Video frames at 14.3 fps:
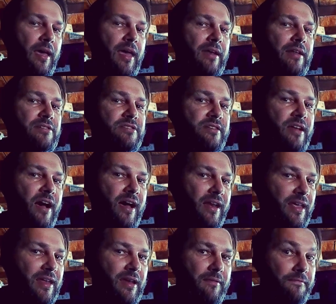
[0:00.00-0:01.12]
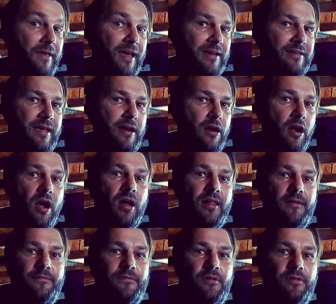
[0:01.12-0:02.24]
And it's not in effect at all
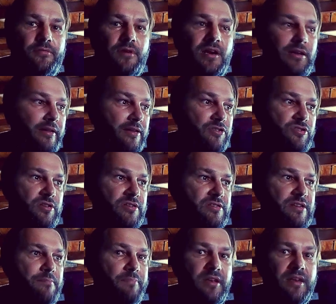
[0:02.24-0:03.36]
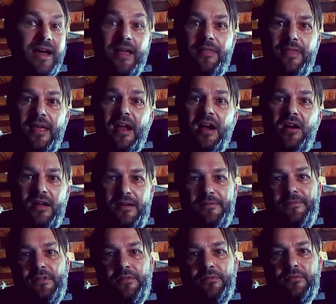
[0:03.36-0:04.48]
at full throttle. It's just simply not there at
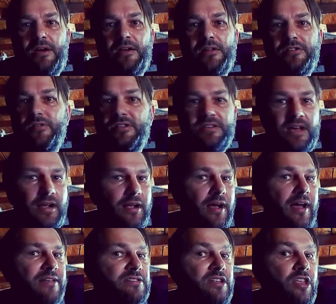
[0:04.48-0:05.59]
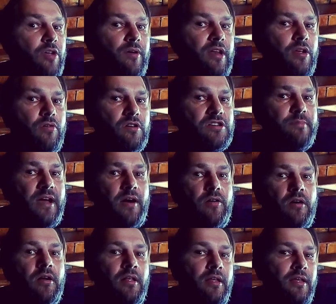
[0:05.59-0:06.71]
full throttle. So it's not costing you any horsepower.